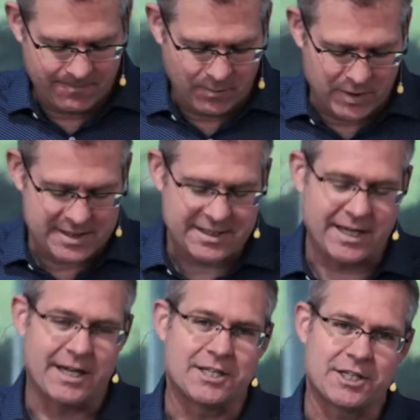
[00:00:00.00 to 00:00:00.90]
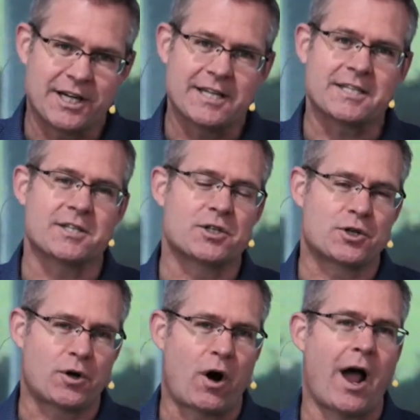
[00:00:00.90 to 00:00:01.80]
We see Jesus
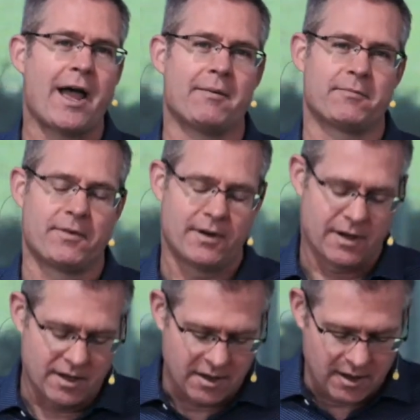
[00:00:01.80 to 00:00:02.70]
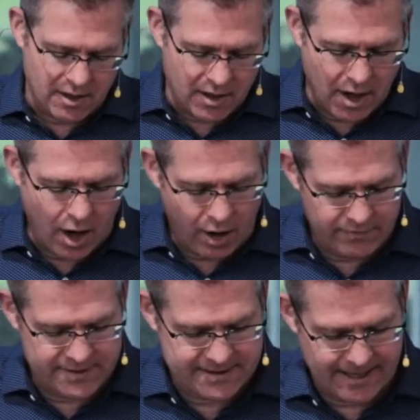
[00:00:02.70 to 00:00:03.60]
triumph over
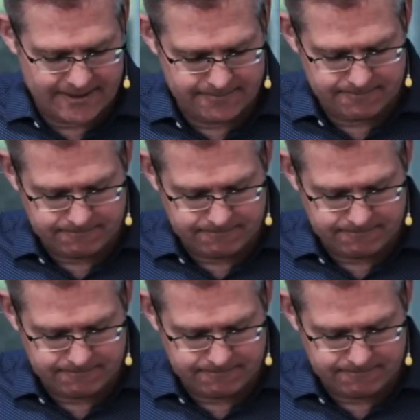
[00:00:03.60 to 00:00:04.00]
Satan.